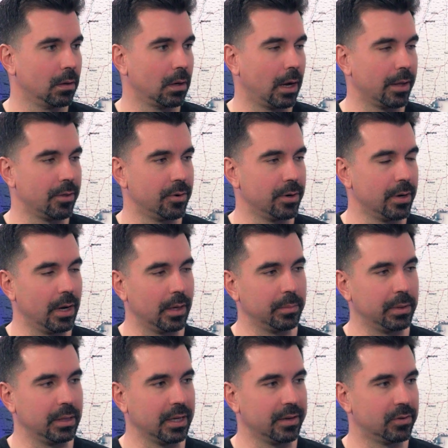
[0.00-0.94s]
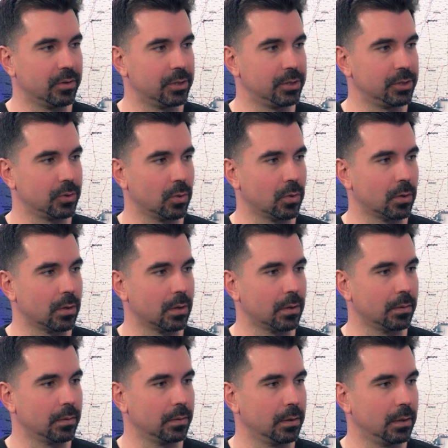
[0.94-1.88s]
either non-believers
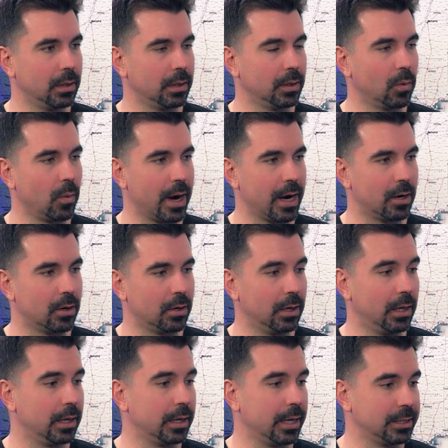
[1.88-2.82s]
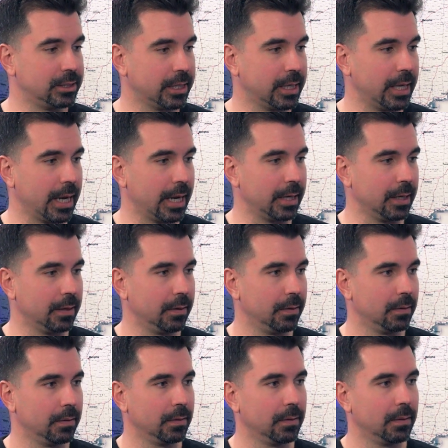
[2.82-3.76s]
or unaware, uneducated,
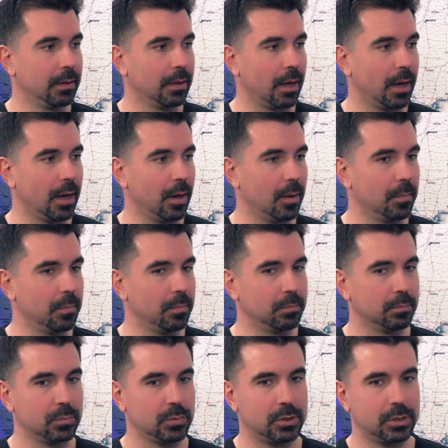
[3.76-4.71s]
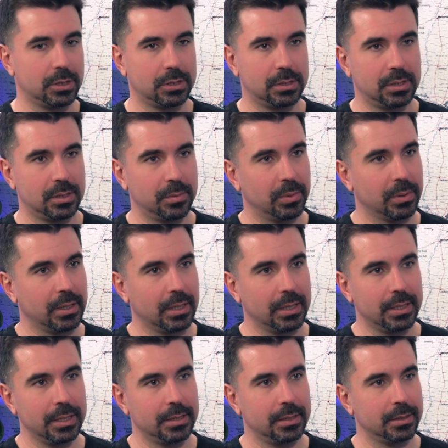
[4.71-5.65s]
just typically
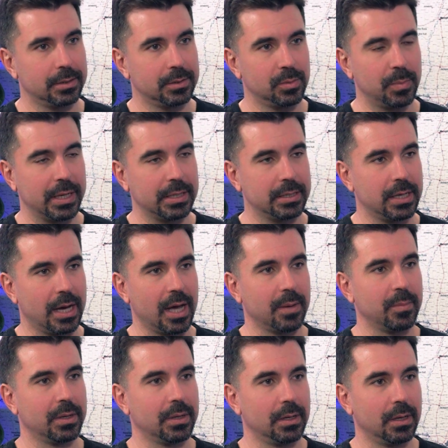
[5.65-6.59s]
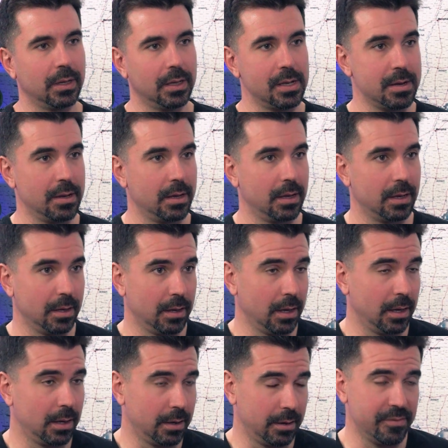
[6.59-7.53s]
need to spend time in an
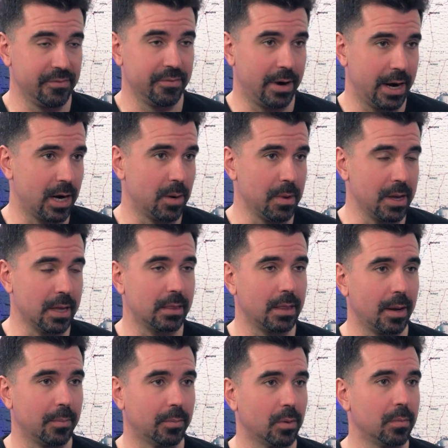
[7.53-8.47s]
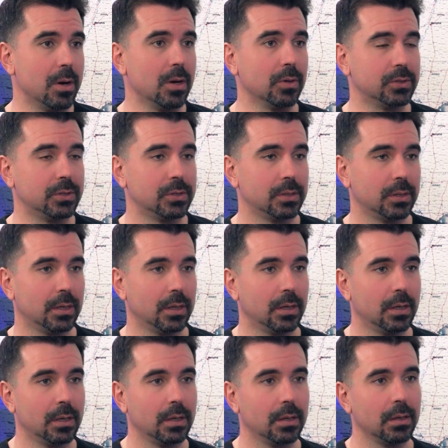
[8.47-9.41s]
environment that promotes,
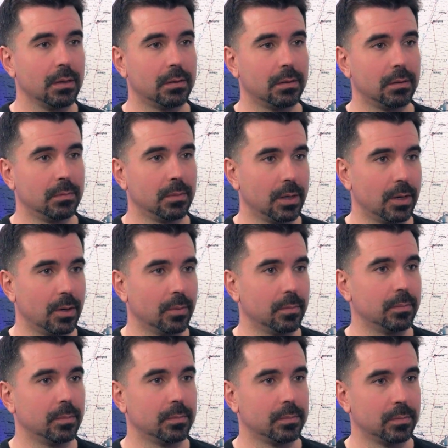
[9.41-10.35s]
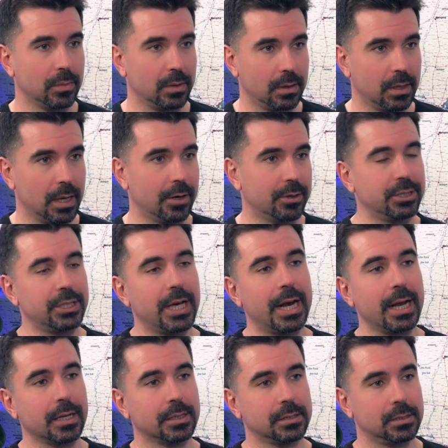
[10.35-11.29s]
the
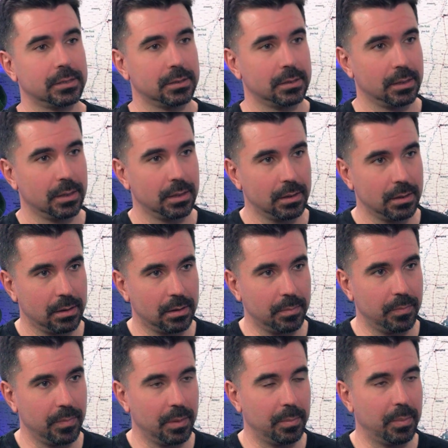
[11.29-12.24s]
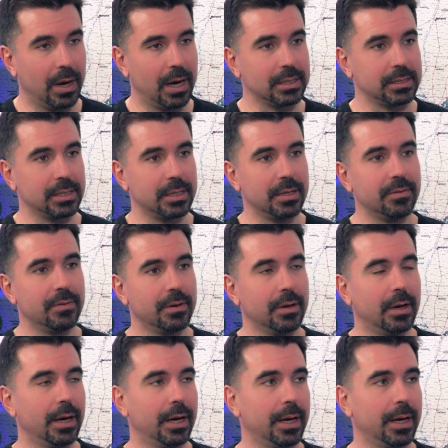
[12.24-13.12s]
energetics, the positive,